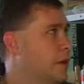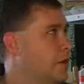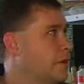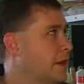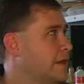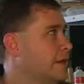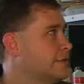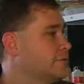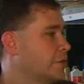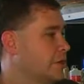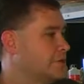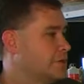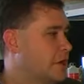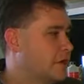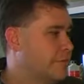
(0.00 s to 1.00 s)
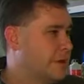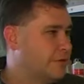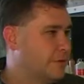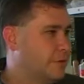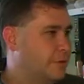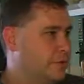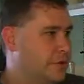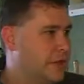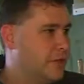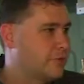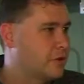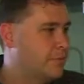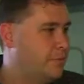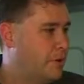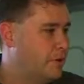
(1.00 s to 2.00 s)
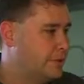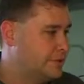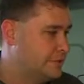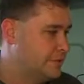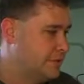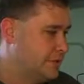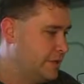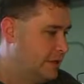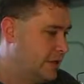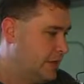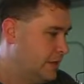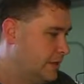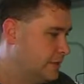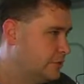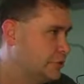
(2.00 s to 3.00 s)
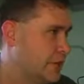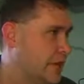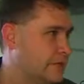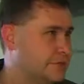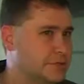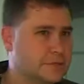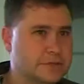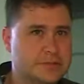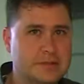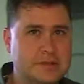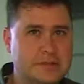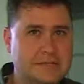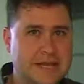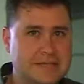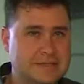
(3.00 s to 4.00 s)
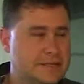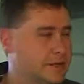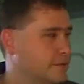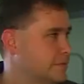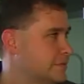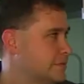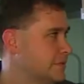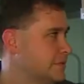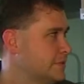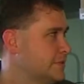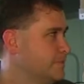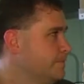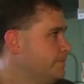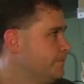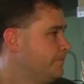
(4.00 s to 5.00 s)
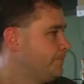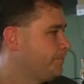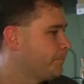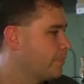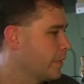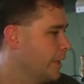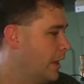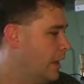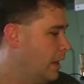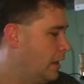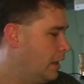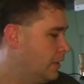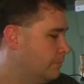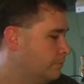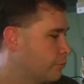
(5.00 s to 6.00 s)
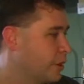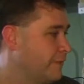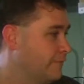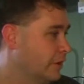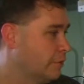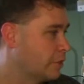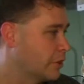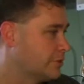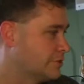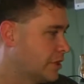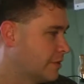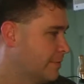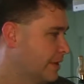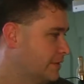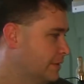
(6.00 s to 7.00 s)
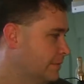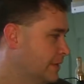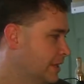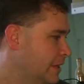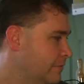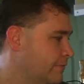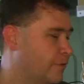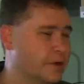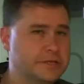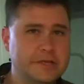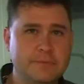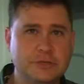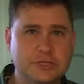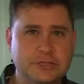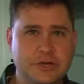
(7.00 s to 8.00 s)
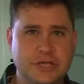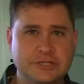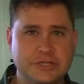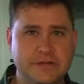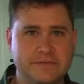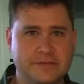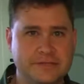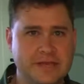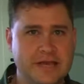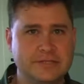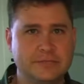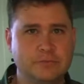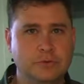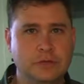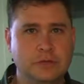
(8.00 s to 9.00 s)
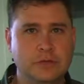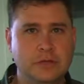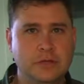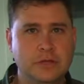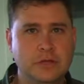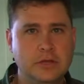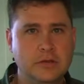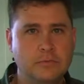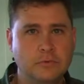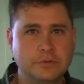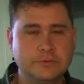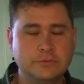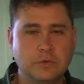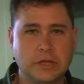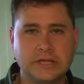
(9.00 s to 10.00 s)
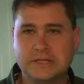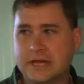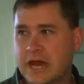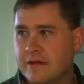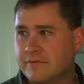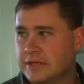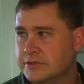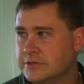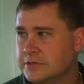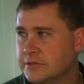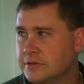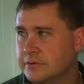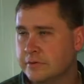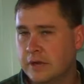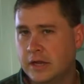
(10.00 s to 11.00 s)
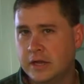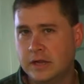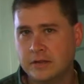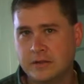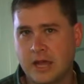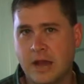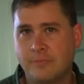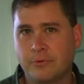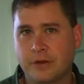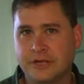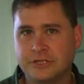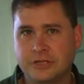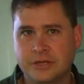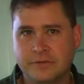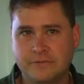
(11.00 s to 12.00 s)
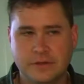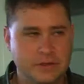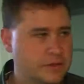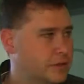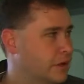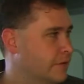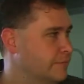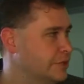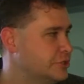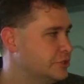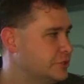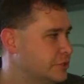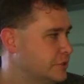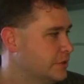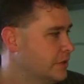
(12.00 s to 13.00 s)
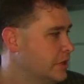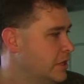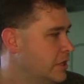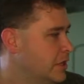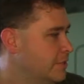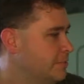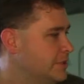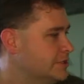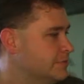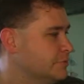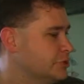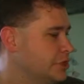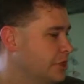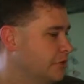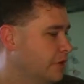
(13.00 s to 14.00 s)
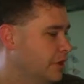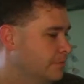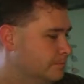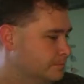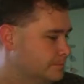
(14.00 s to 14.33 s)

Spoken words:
Okay, next we're going to talk about the other components to the Triaxial testing system. Briefly, we're going to talk about them, and then for a demonstration of the test, we'll really dive into the operation of each piece of machinery.